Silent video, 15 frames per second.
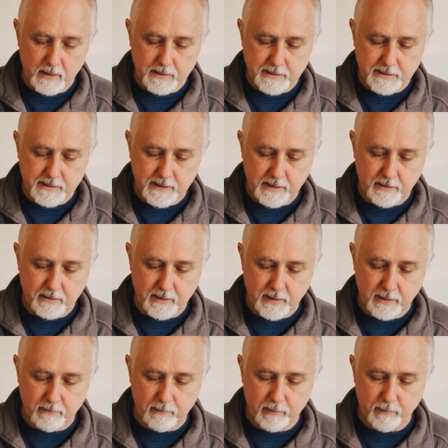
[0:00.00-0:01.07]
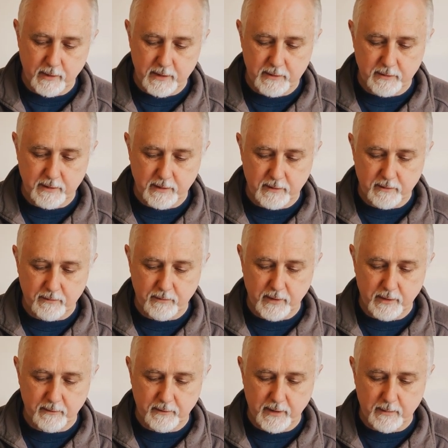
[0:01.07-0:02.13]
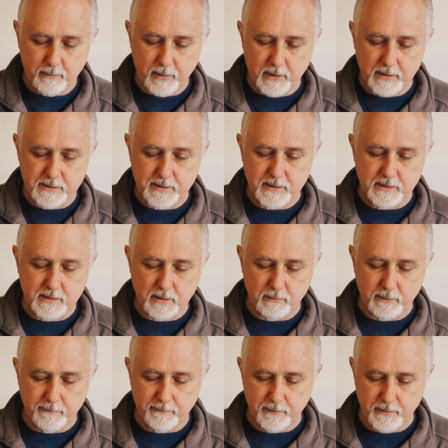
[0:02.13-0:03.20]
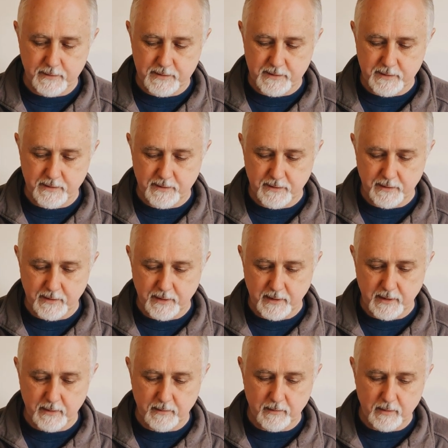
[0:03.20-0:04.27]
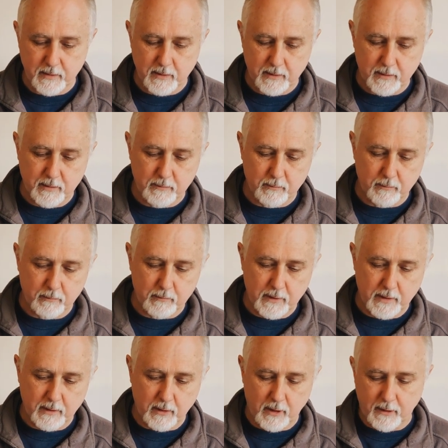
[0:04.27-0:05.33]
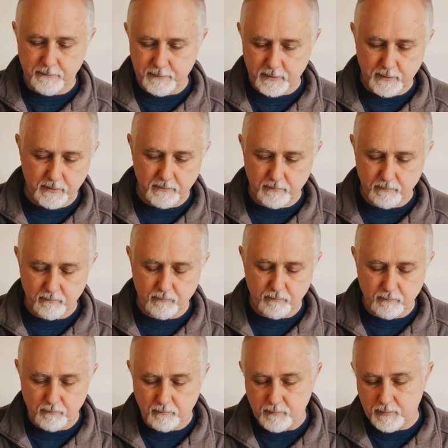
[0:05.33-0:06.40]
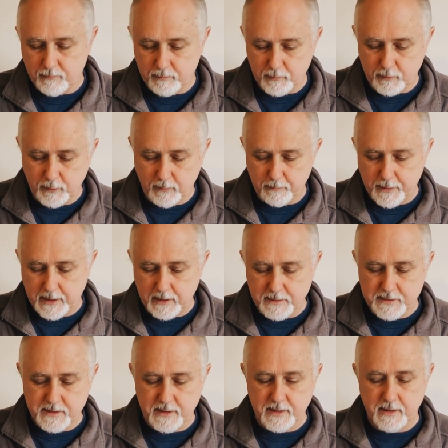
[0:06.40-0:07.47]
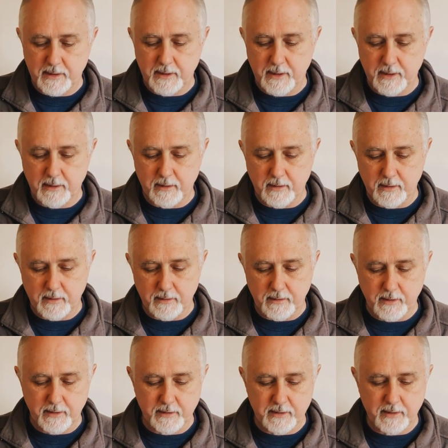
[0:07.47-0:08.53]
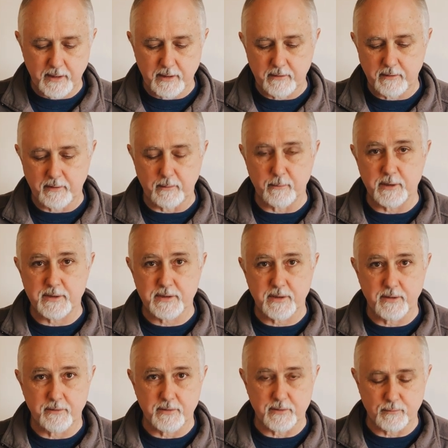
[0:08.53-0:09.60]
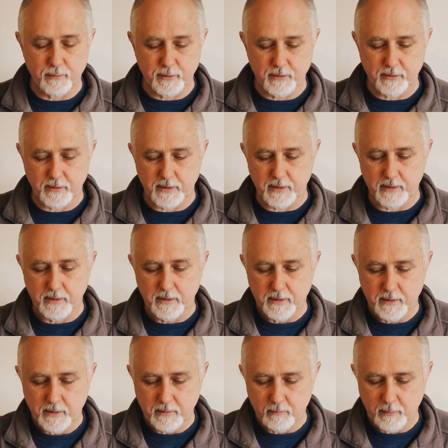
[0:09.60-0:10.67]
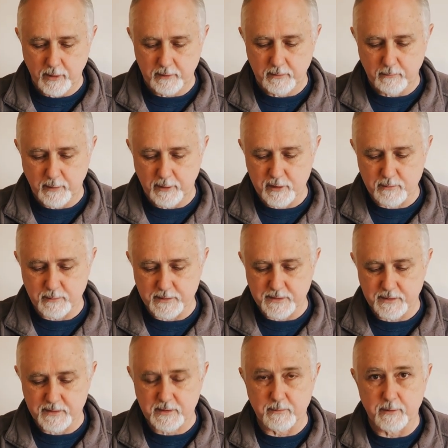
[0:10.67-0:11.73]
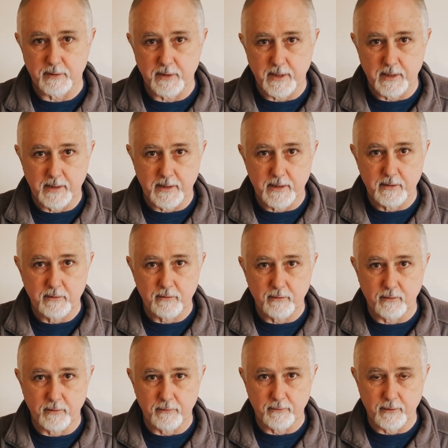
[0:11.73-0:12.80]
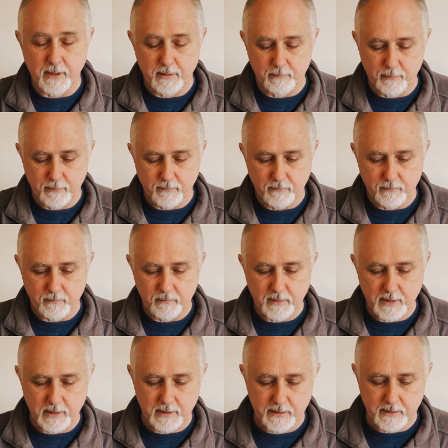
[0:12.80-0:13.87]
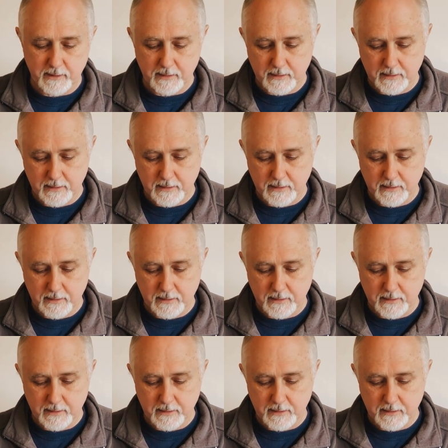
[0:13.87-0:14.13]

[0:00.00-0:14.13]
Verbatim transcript: as I said, they were rated at 300 amp hours, so we first uh, after top balancing and uh, then connecting them in series with the battery management system, a Daly 200 amp Daly.